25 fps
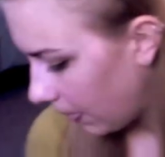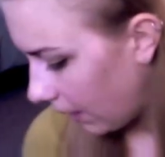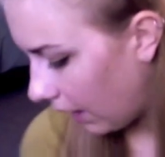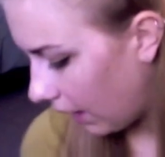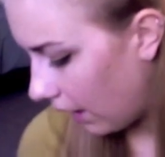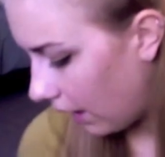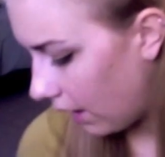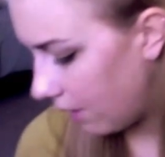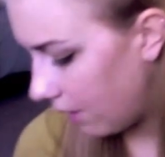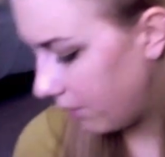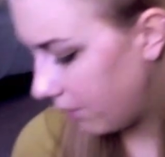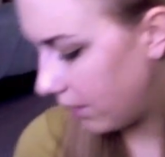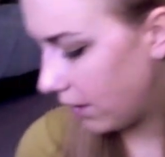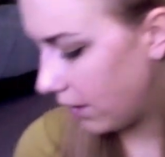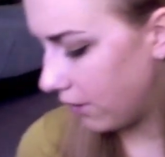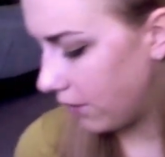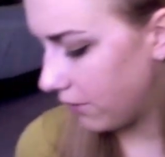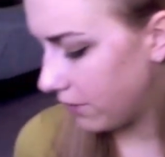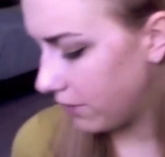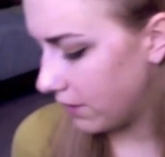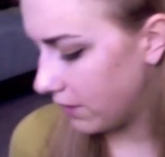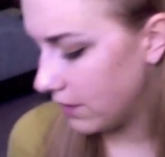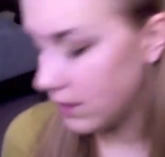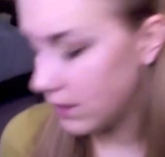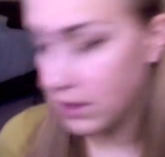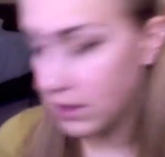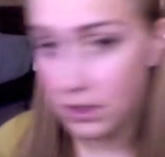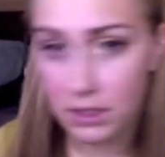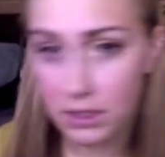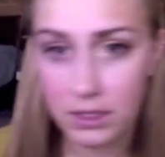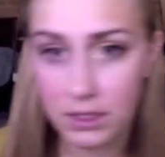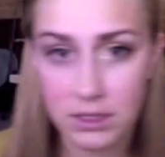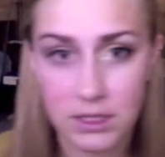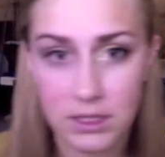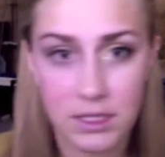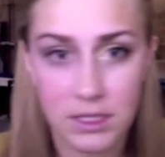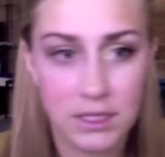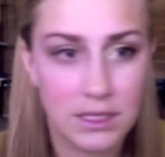Now for this look,
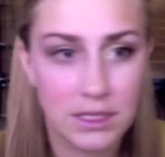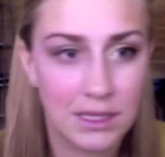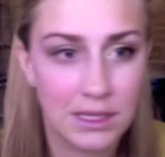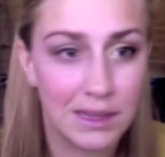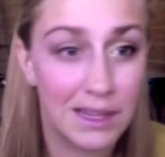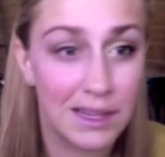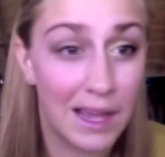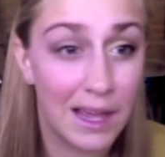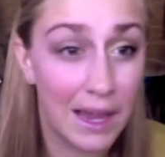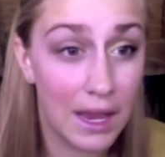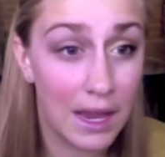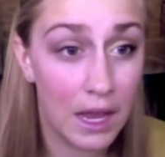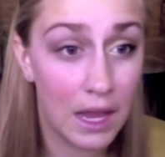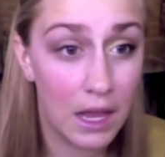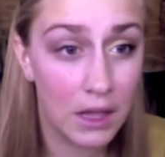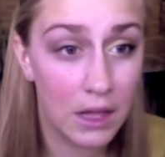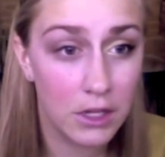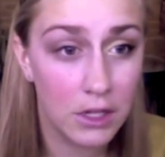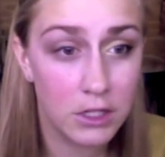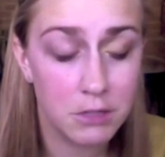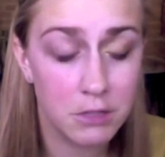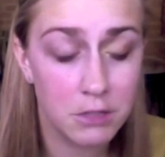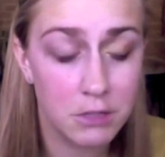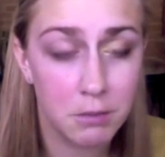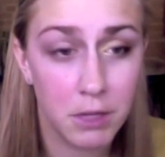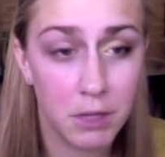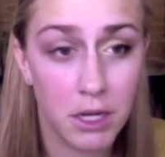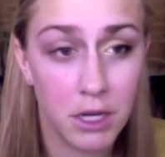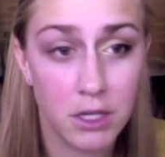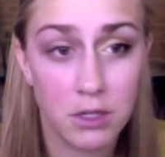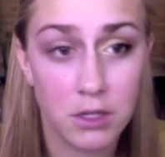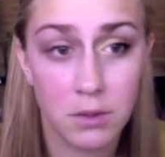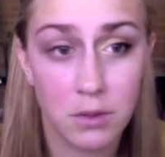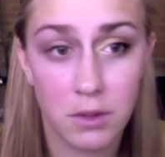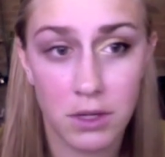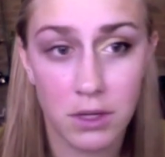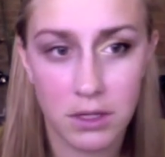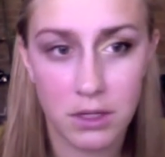because it's light colors, but I
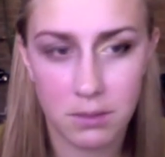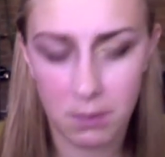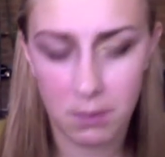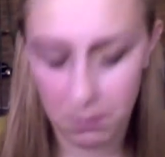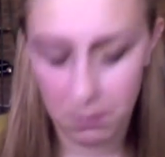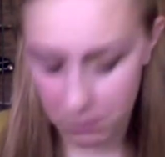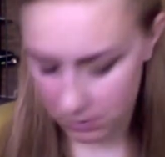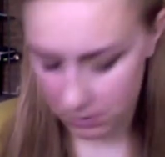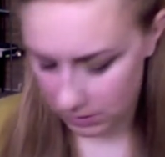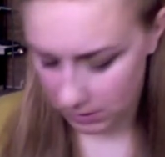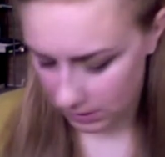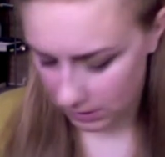do want it to be pretty